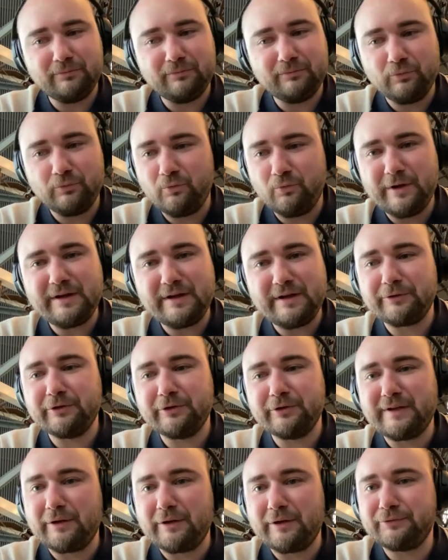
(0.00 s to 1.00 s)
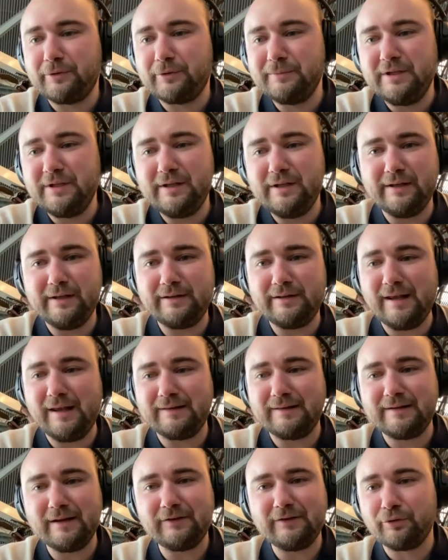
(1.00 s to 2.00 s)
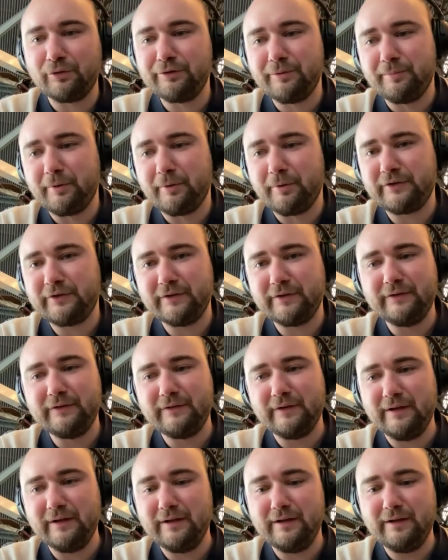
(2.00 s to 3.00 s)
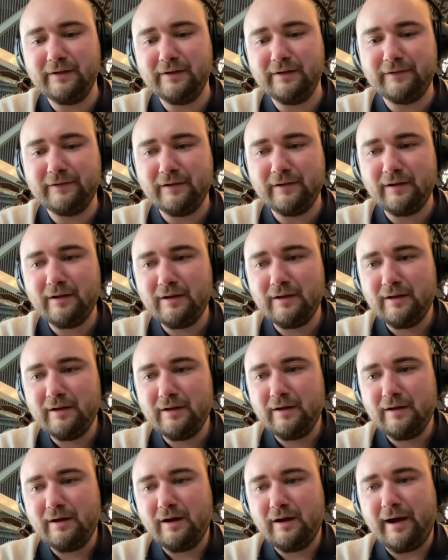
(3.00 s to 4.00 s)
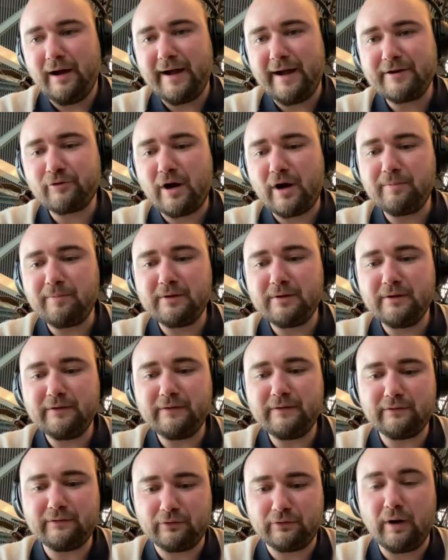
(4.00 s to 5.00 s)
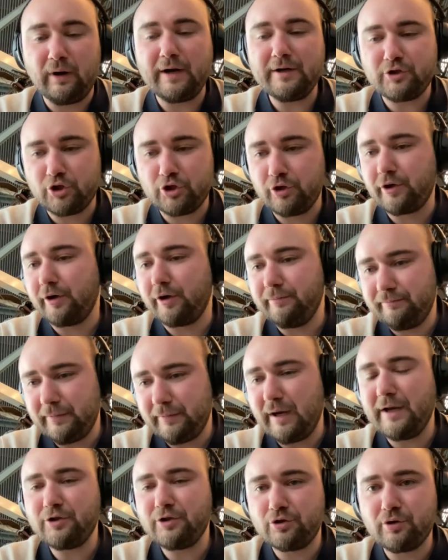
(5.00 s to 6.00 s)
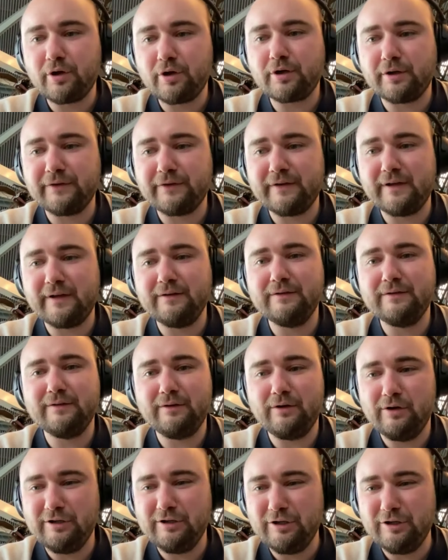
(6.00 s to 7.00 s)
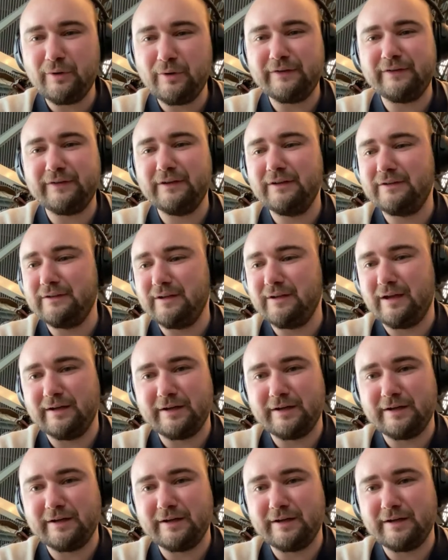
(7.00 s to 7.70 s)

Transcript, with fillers: Without a doubt for me, it, it ticks all the boxes. It is high ripeness, so high sugar, high sugar content, low acidity.